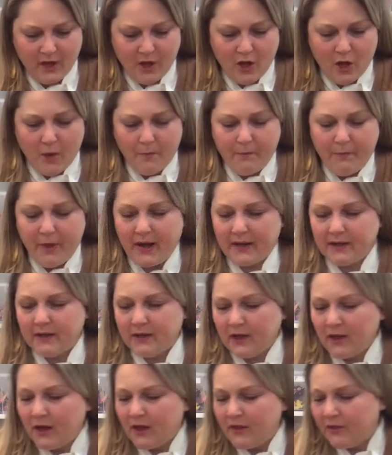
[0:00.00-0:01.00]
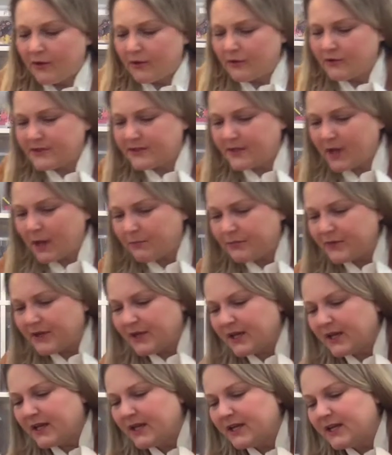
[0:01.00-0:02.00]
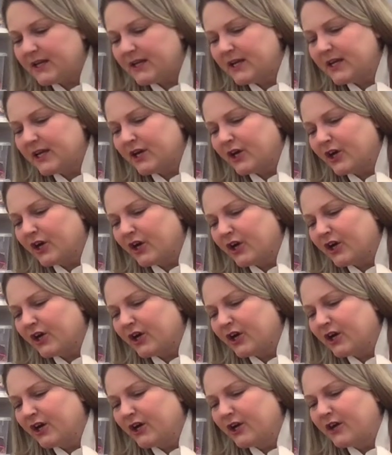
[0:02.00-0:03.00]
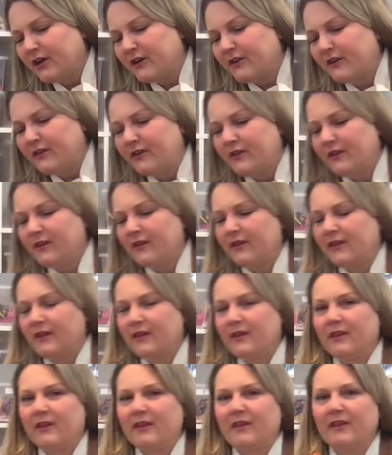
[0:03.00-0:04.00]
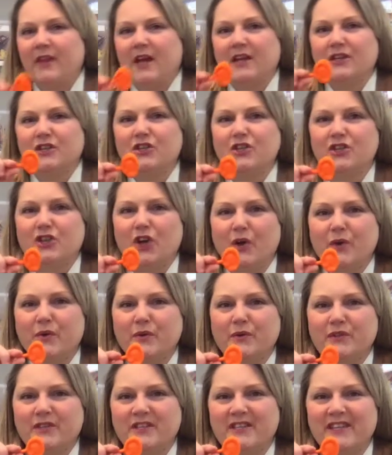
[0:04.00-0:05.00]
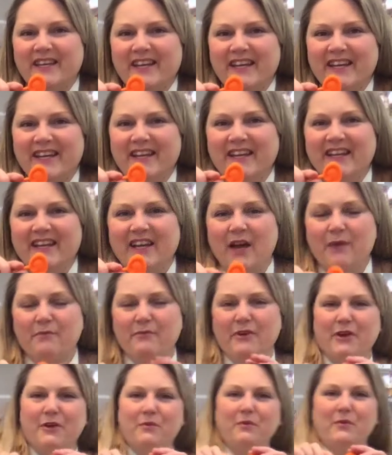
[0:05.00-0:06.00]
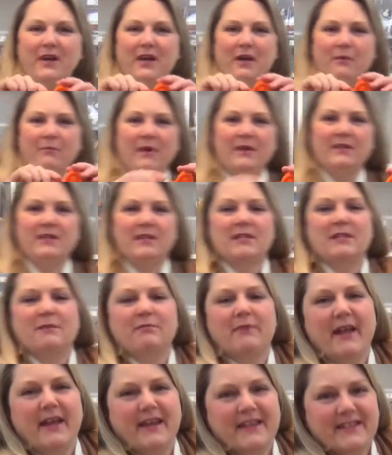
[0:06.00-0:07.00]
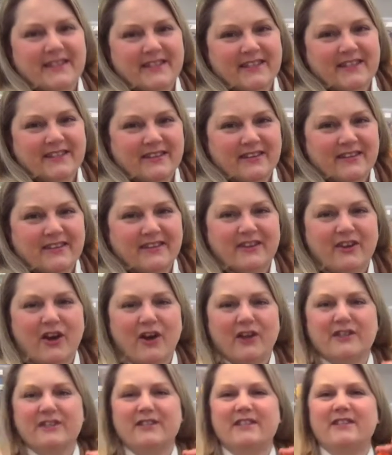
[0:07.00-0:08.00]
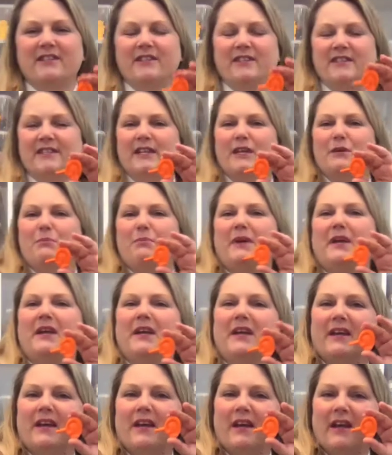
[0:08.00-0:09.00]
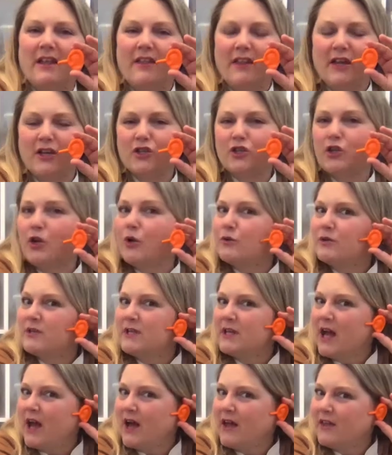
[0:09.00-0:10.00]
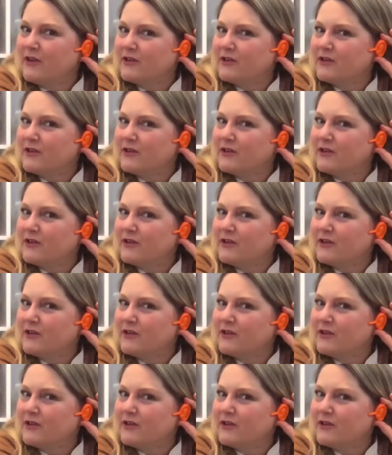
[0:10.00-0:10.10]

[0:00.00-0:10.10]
But there's something in here that shows I'm going to wake up my display, it's gotten sleepy, that shows the other